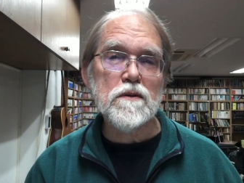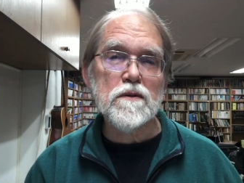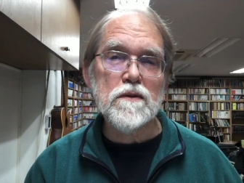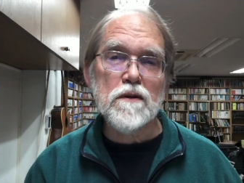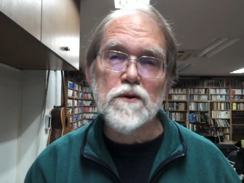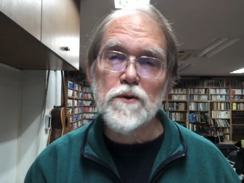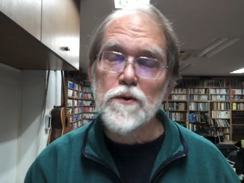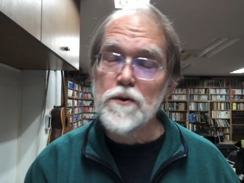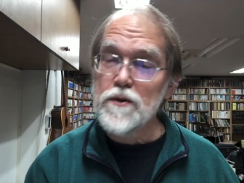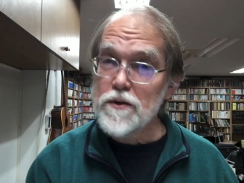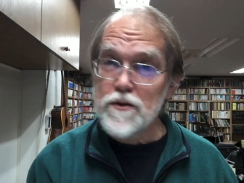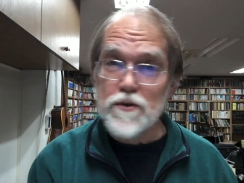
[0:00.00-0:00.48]

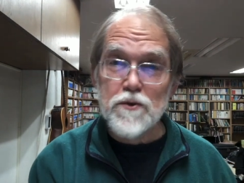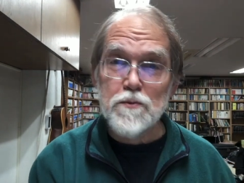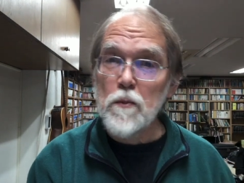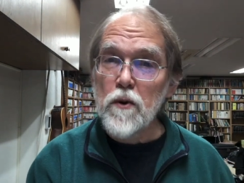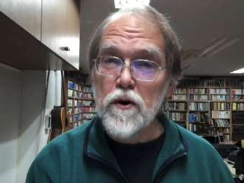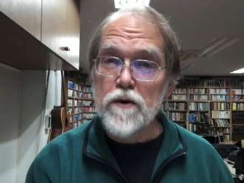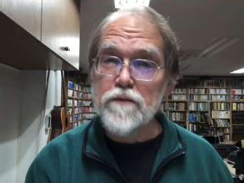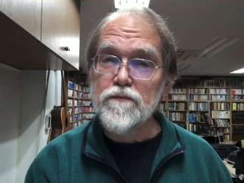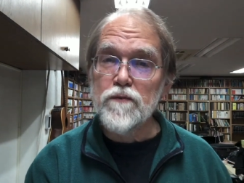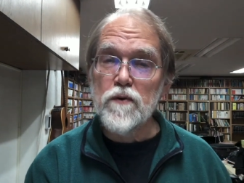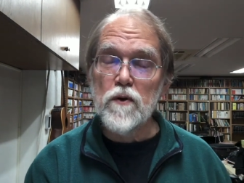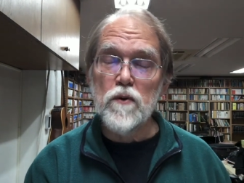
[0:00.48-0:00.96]
or the
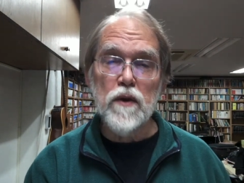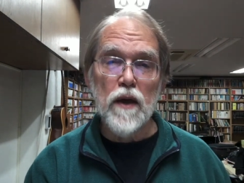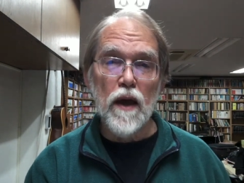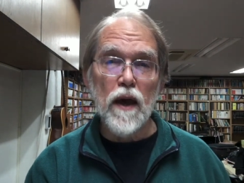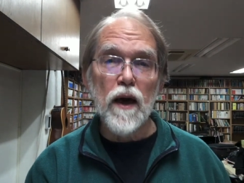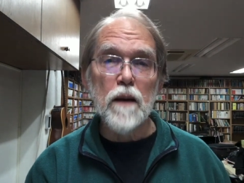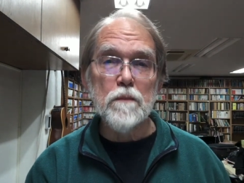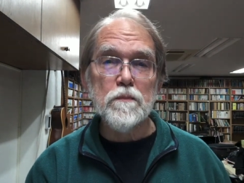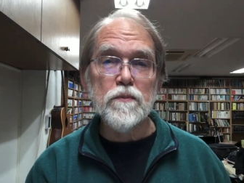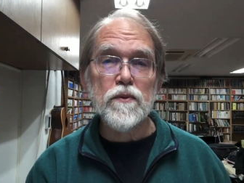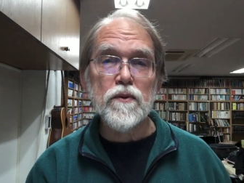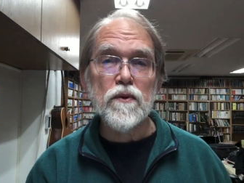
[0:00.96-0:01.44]
smartphone
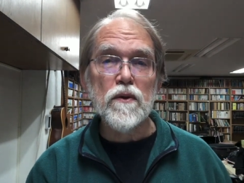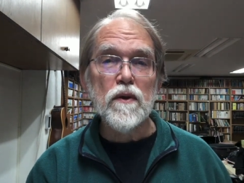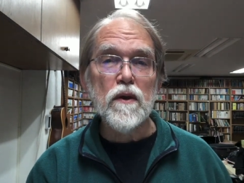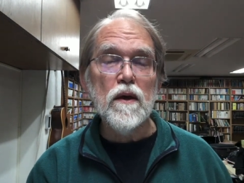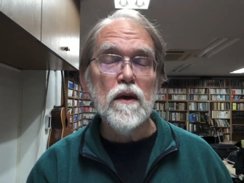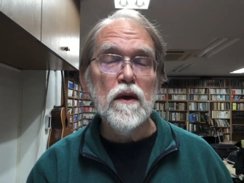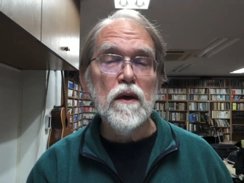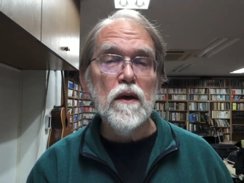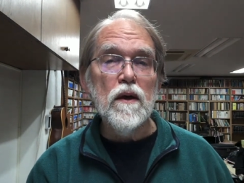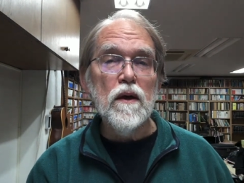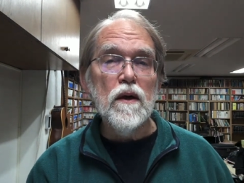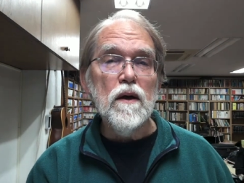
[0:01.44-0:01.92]
apps,
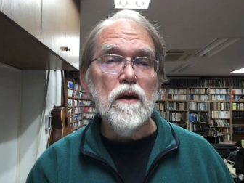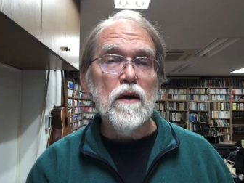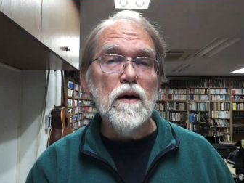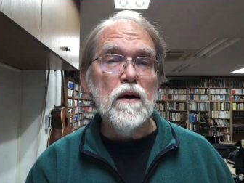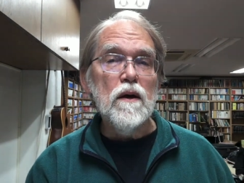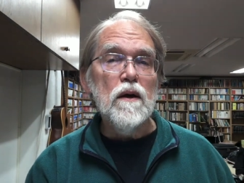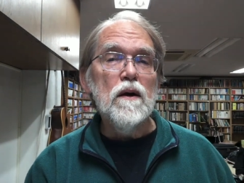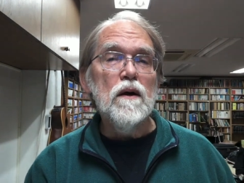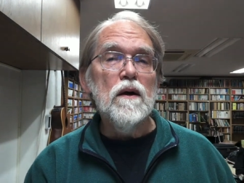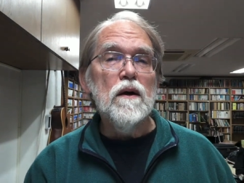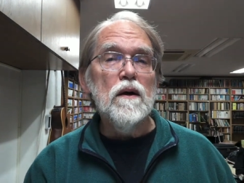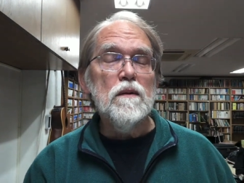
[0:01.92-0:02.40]

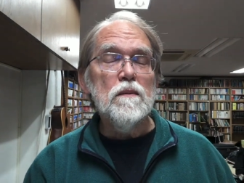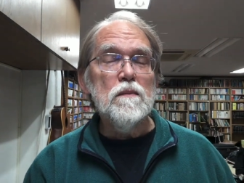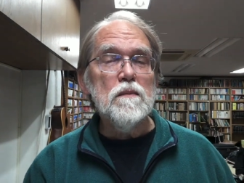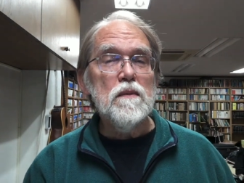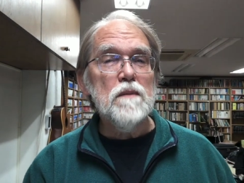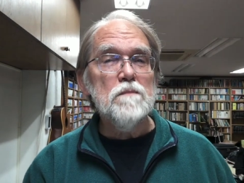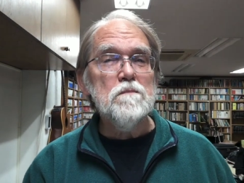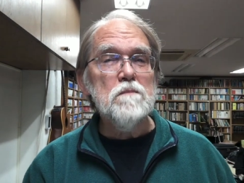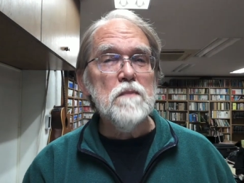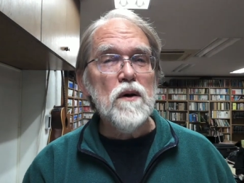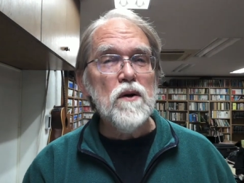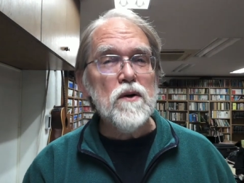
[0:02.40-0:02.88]

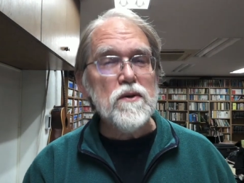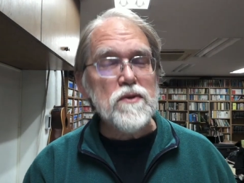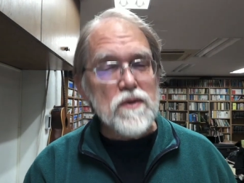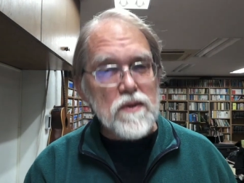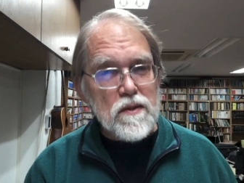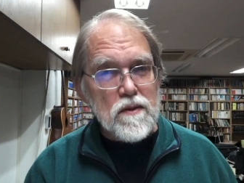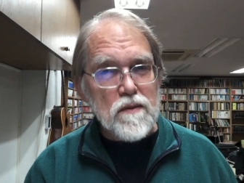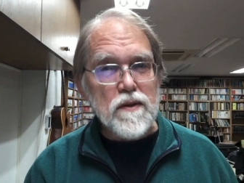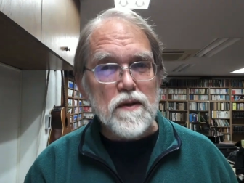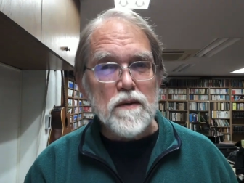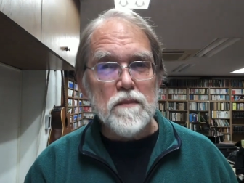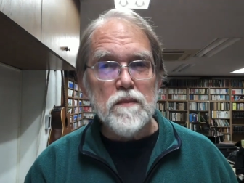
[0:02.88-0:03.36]
most
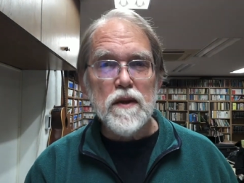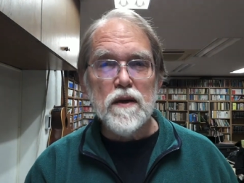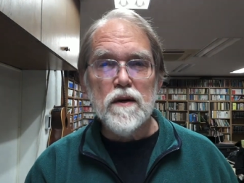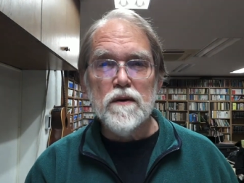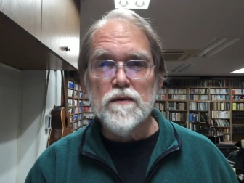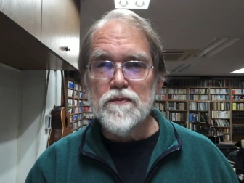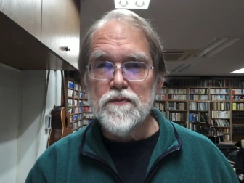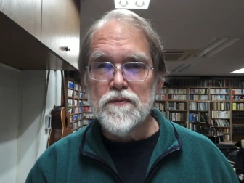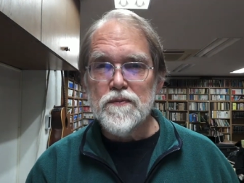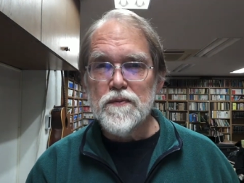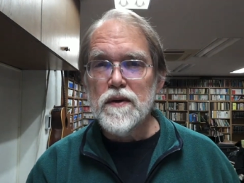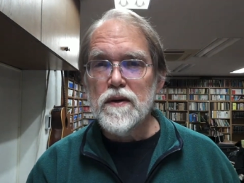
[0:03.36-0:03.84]
of them
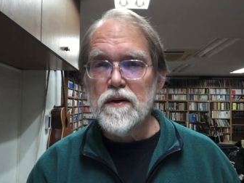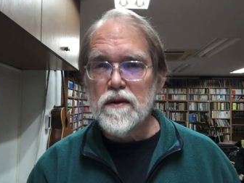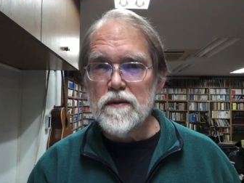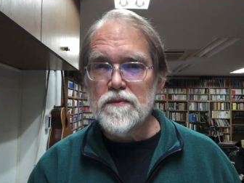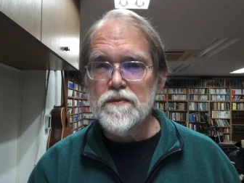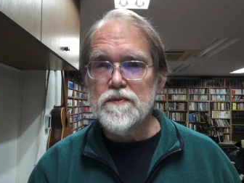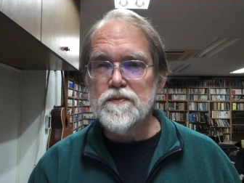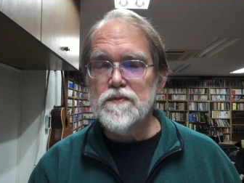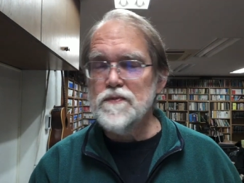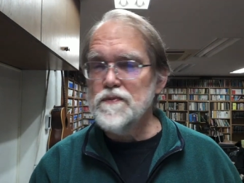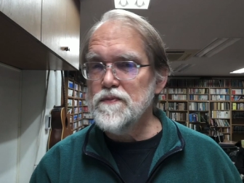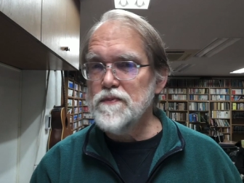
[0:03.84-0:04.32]
have
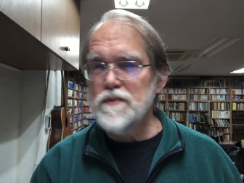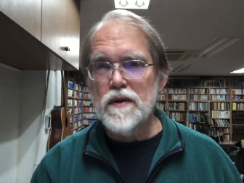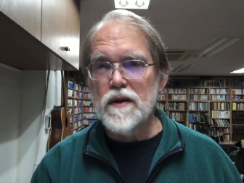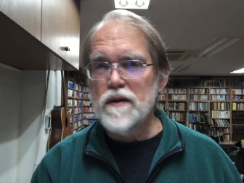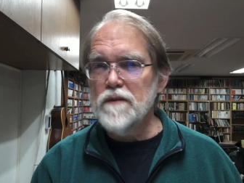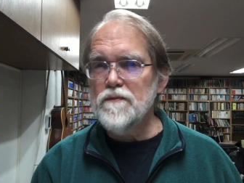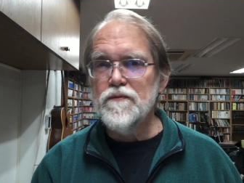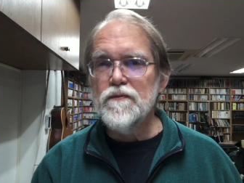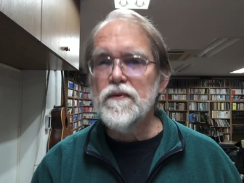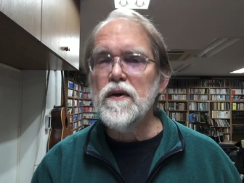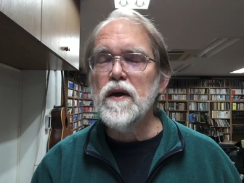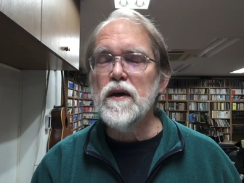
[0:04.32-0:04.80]

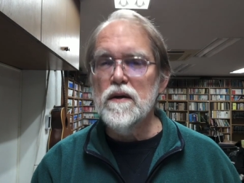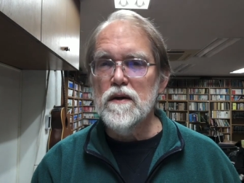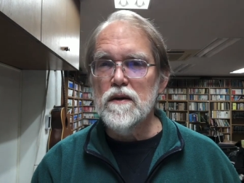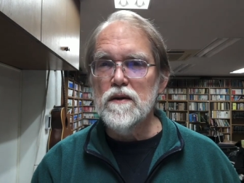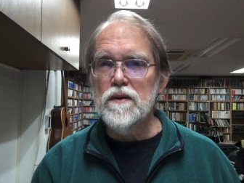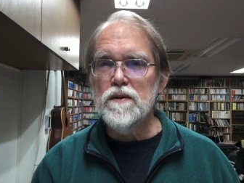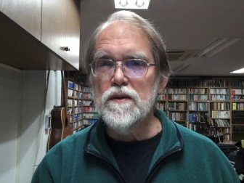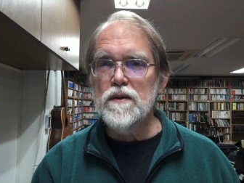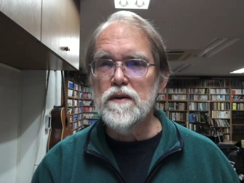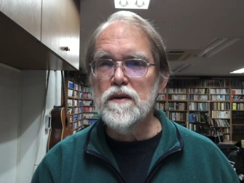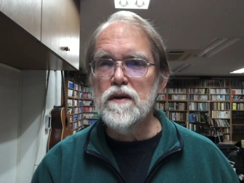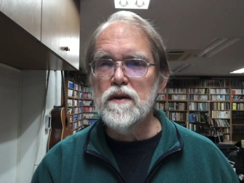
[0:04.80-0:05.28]

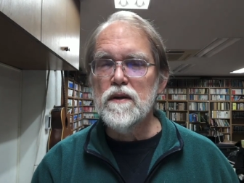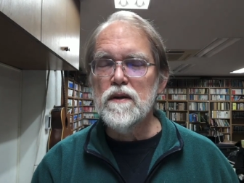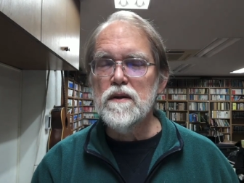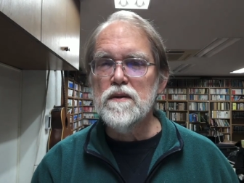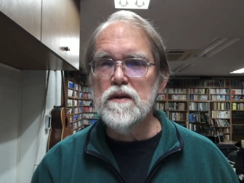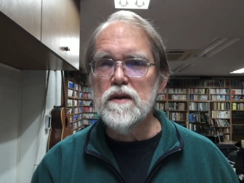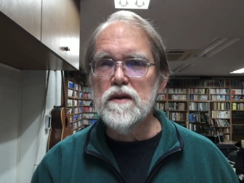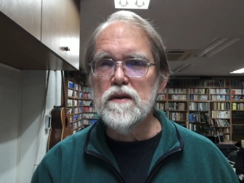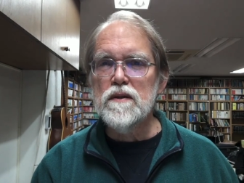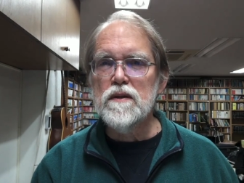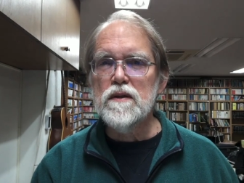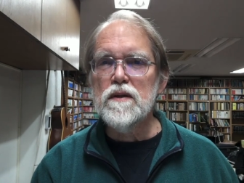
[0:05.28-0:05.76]
failed. They
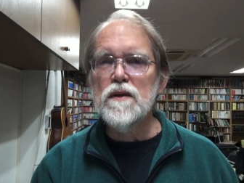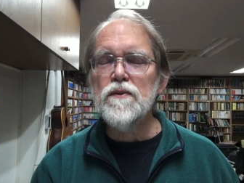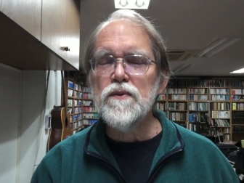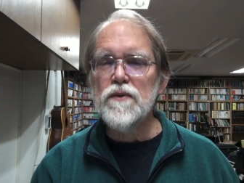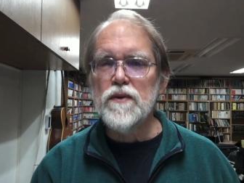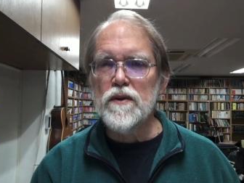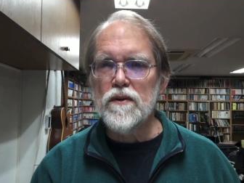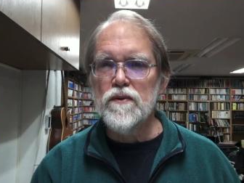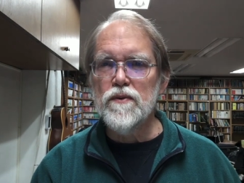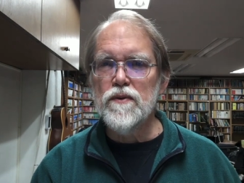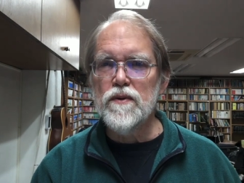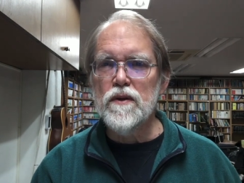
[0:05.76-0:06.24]
didn't
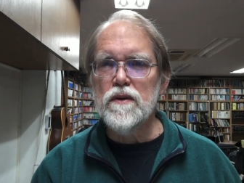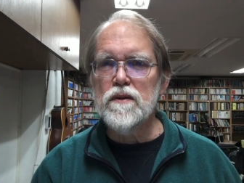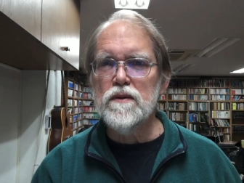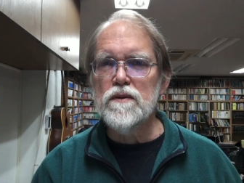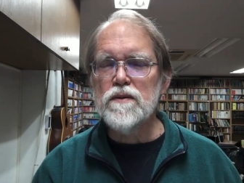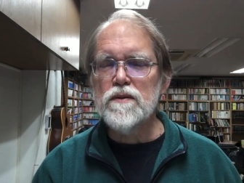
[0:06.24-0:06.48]
succeed.